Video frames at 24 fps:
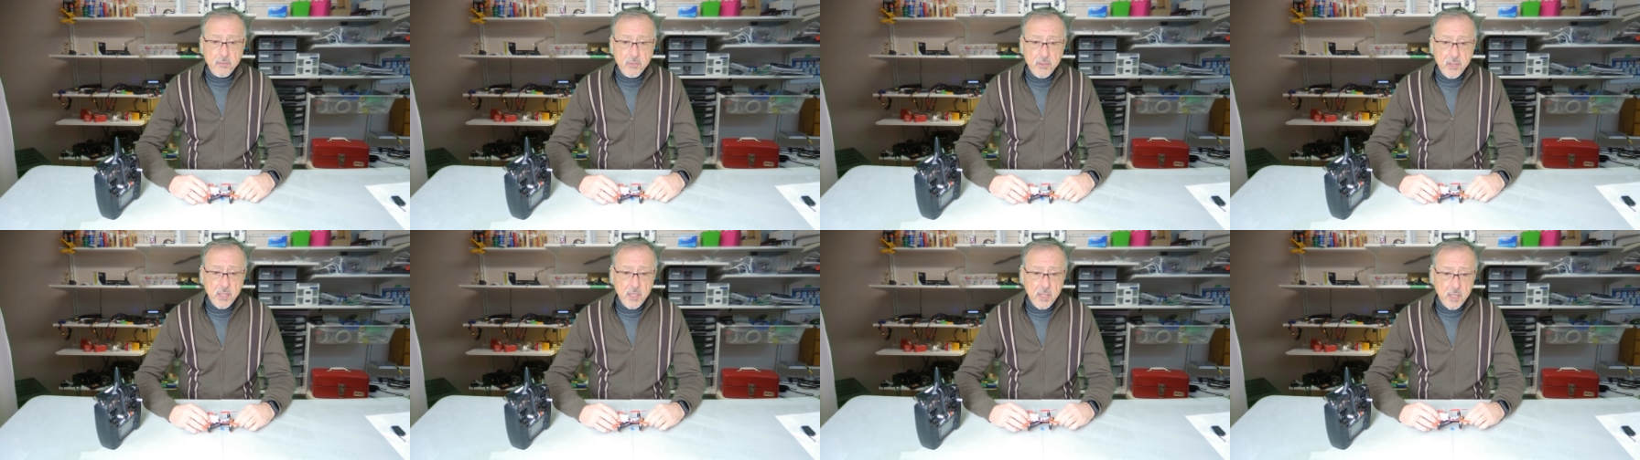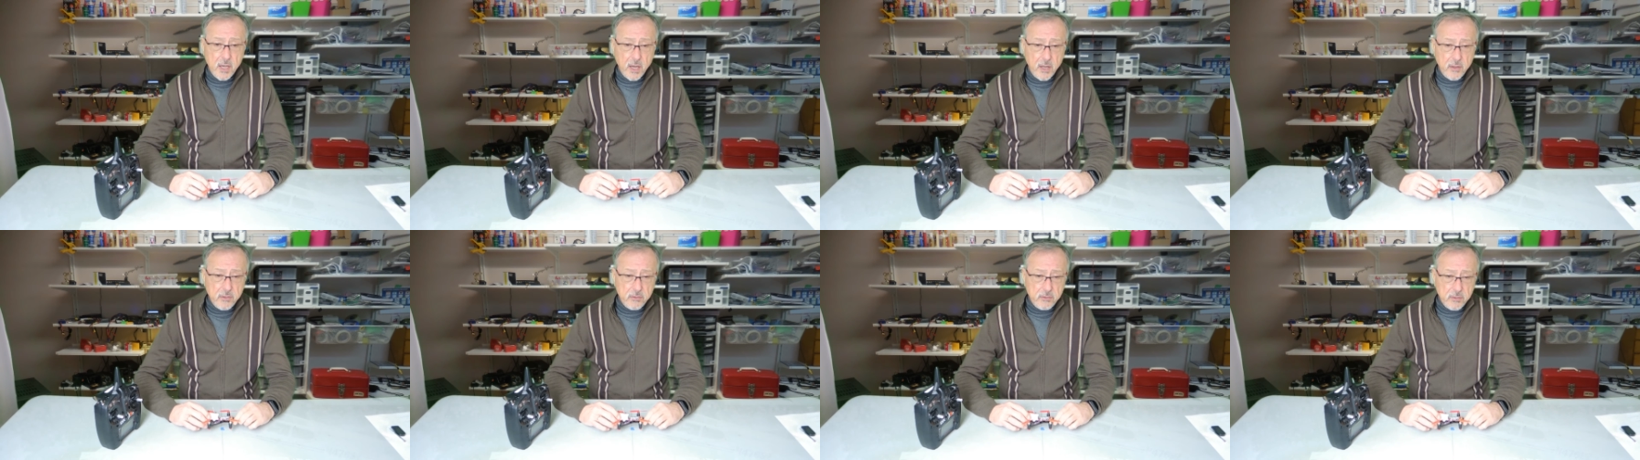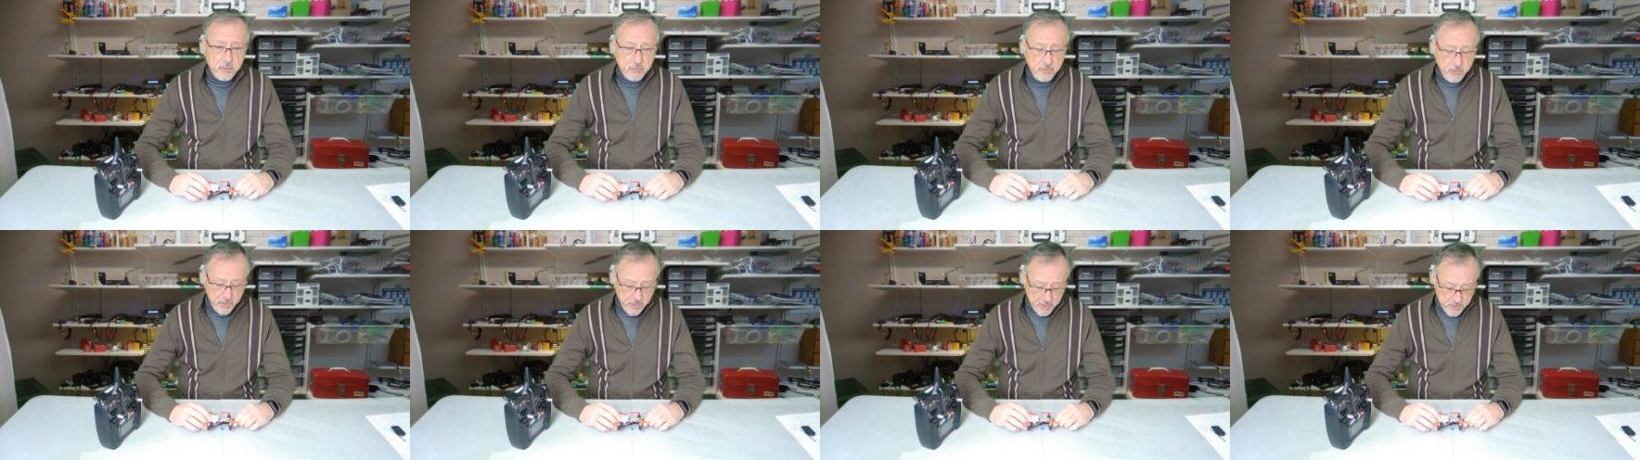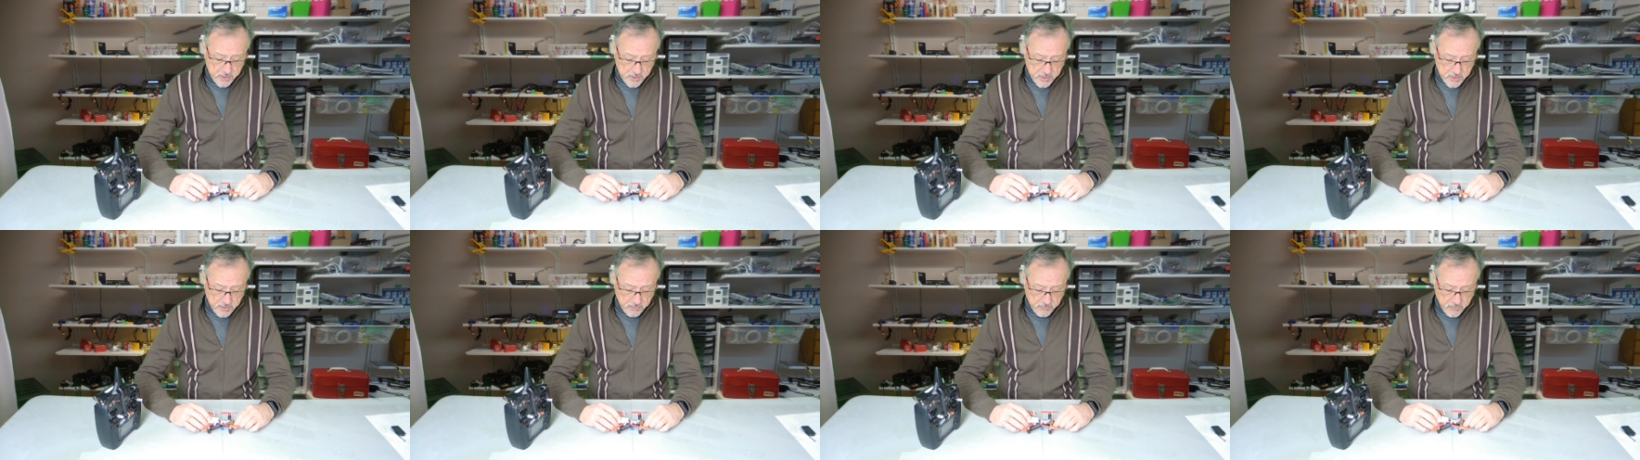The other
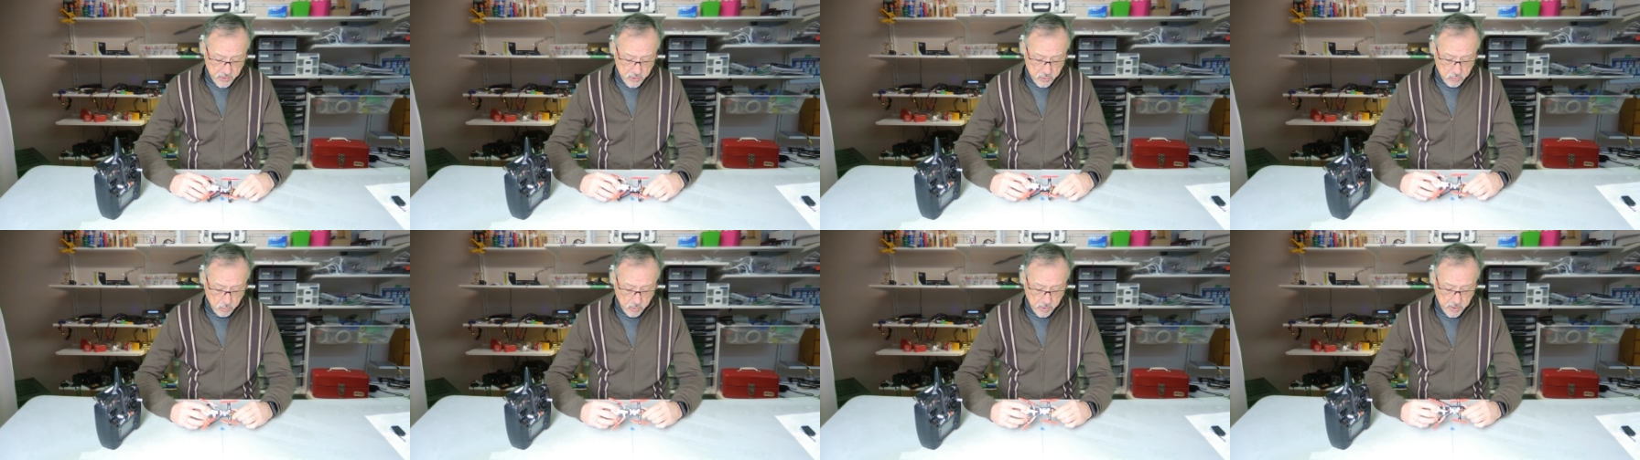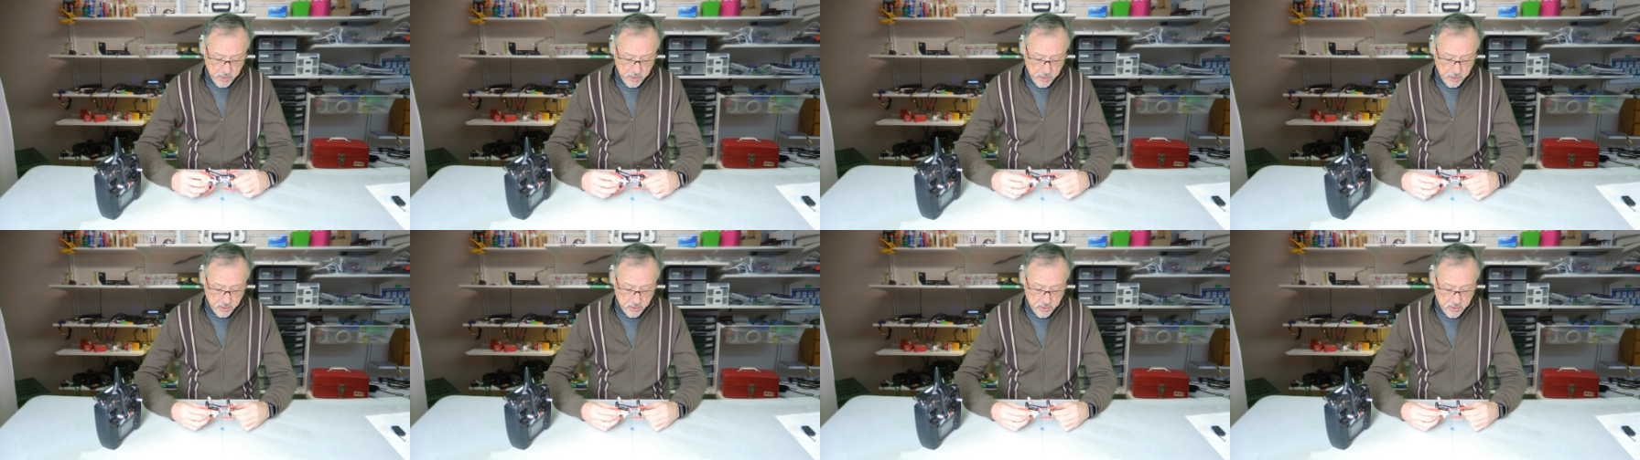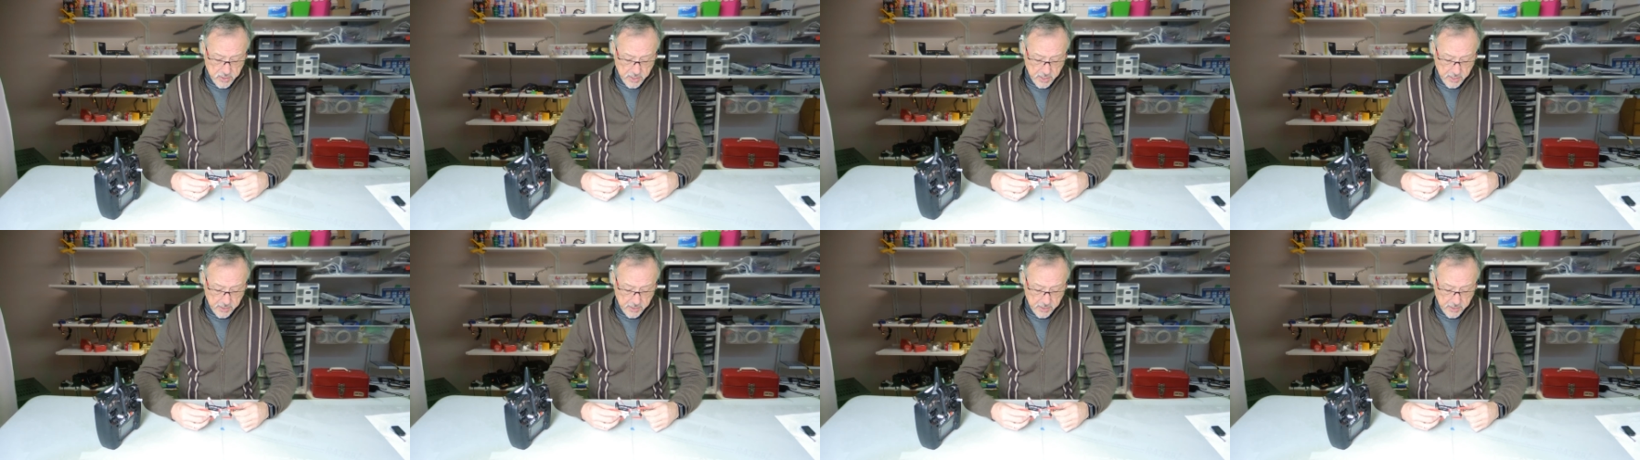advantage of this one here is